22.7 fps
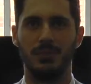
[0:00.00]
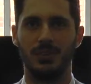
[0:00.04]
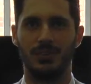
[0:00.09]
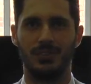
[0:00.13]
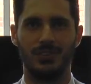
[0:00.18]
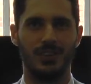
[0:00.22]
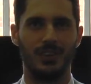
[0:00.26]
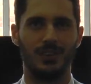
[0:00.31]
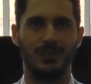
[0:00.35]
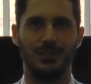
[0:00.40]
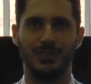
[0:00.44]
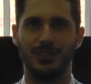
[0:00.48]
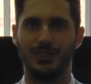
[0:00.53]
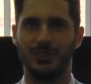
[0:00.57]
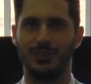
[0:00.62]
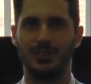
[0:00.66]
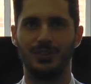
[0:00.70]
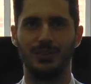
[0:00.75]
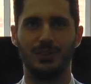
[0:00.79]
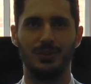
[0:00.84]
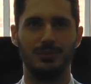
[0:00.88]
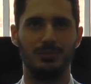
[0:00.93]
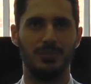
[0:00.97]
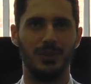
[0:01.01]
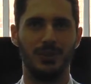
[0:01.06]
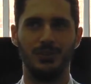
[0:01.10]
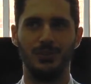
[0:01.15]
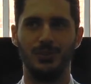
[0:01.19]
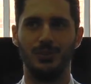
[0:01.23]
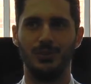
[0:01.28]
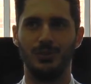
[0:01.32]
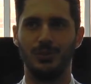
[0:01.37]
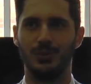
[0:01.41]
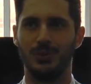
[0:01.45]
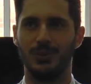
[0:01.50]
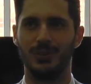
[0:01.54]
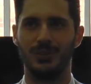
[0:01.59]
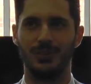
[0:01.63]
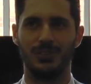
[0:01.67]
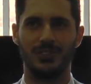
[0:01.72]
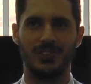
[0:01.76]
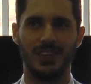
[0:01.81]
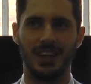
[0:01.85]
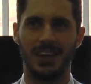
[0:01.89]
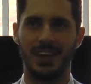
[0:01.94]
mysterious or unusual or
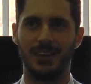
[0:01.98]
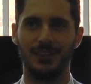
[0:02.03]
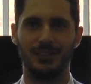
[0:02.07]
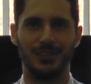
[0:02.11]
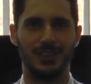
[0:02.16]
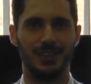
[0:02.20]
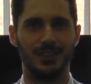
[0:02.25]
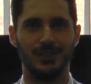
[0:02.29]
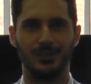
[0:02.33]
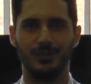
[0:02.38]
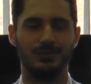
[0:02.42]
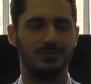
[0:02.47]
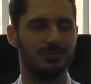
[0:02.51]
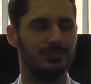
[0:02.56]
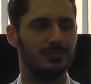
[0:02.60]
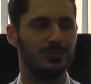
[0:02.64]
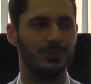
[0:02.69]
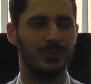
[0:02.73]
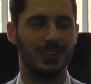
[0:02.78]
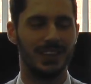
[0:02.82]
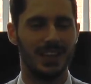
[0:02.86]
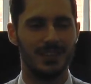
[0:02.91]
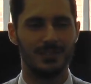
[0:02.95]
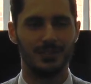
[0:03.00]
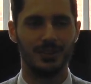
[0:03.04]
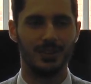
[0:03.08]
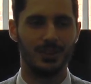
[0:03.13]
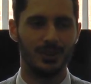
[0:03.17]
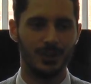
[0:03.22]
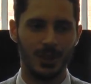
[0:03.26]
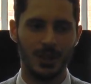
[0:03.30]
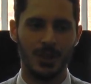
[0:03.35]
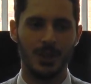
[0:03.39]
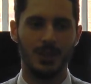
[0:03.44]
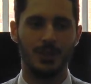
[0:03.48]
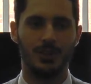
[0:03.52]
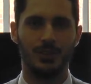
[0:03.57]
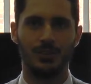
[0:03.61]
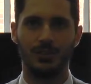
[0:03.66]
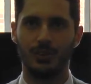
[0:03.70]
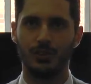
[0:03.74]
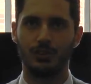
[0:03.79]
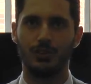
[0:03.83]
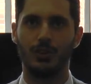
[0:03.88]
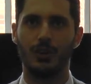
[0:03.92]
scary or whatever.
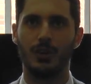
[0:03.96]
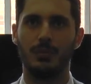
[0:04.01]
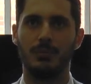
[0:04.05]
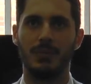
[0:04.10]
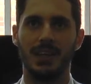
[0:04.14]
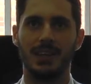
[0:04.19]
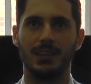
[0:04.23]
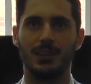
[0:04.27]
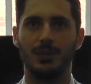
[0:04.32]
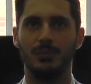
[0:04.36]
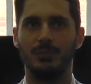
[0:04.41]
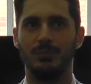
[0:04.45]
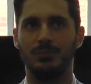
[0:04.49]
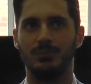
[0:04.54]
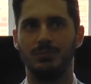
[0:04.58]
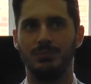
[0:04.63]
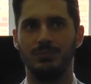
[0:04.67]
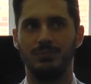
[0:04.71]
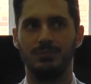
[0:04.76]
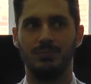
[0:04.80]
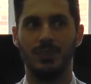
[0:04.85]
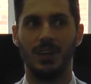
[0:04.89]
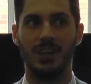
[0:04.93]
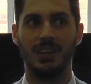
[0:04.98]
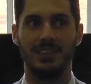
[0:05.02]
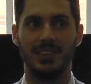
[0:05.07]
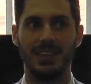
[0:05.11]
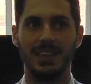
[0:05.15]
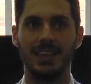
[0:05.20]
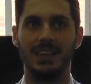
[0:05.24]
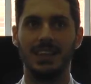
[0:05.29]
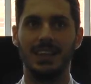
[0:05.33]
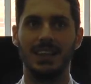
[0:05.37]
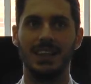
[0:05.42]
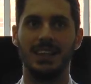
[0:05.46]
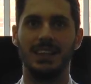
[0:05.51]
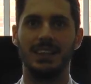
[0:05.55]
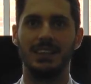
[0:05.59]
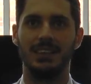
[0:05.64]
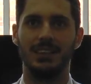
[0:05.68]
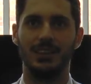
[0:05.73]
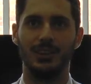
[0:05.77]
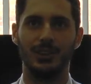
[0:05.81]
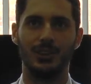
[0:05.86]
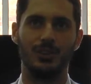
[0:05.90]
So try and make them,
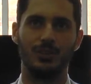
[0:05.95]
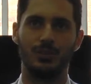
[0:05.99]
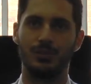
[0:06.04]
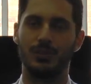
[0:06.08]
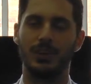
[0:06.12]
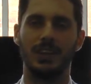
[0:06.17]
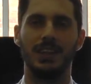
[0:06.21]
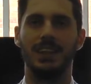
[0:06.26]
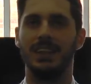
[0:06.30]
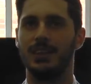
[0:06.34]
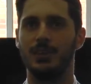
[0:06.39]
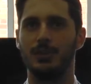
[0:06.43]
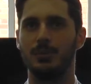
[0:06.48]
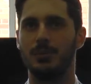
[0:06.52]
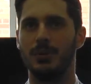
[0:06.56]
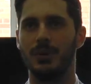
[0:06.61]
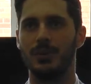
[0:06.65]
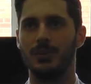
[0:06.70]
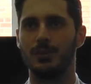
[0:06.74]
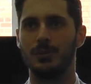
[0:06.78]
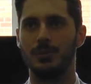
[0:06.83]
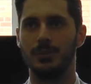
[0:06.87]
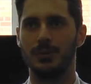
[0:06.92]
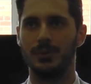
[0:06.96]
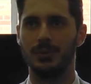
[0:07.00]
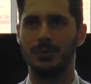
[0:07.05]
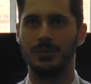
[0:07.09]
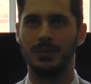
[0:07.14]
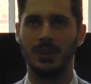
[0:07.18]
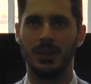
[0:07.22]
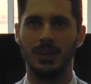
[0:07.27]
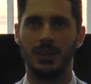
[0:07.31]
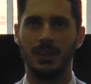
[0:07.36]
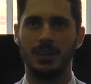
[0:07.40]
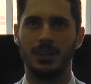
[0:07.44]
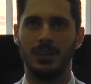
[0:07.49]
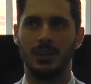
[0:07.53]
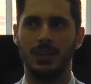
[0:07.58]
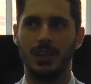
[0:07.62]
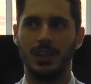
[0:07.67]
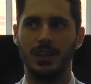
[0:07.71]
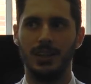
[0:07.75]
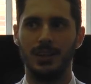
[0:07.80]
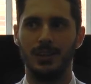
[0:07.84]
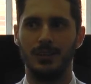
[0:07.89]
ideally, look as friendly as possible,
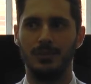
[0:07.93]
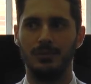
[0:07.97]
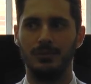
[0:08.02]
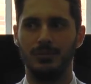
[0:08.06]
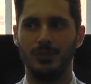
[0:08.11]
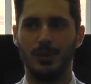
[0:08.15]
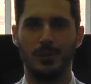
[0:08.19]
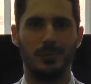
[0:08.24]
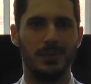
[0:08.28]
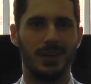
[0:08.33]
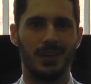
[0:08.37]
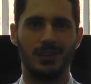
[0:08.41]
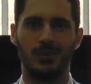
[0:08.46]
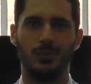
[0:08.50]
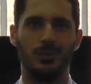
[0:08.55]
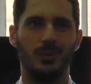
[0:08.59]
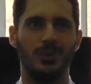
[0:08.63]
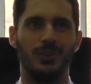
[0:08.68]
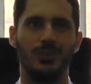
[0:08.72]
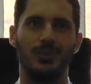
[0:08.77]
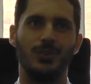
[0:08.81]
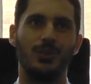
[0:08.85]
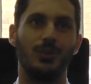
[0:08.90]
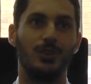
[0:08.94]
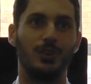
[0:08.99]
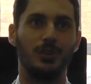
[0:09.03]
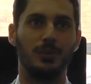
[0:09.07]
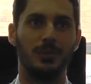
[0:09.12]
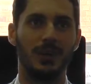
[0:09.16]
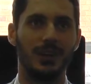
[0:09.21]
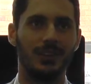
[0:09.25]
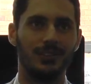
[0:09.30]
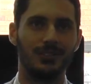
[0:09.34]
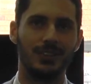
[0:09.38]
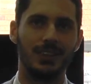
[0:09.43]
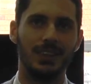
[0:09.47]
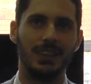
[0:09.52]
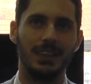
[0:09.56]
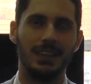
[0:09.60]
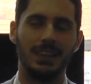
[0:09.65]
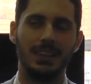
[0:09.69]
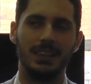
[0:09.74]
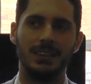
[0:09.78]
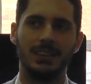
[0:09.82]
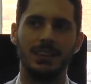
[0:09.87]
no matter what you're talking about,
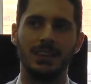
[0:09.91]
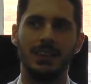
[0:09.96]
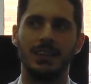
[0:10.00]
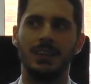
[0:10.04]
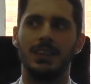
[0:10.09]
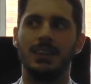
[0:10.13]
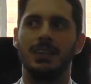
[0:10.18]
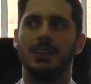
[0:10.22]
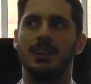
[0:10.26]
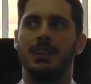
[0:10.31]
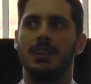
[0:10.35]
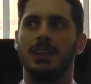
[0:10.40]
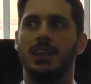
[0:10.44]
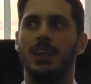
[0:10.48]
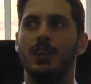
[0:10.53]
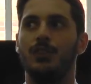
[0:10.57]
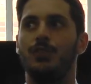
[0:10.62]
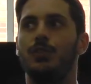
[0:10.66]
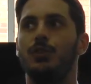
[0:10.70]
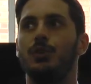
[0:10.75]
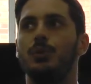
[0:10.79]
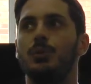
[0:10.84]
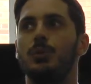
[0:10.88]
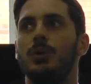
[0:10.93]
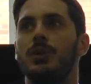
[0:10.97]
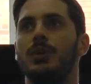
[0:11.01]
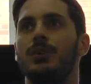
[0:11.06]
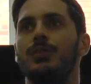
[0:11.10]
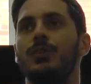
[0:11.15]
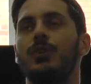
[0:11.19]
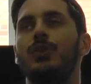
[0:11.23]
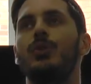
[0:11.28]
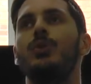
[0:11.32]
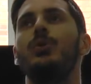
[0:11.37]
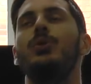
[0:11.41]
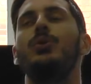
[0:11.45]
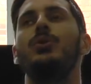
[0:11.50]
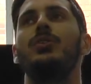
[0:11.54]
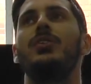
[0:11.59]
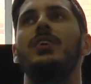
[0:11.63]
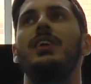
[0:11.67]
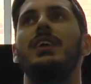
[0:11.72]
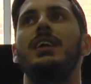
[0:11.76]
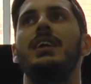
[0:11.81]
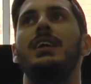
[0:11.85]
really. If you were
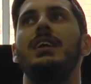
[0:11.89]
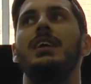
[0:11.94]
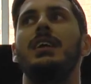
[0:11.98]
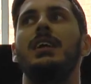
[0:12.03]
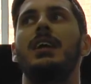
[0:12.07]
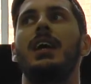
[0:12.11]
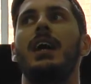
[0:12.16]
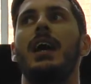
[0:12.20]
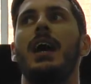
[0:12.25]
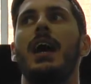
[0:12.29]
recording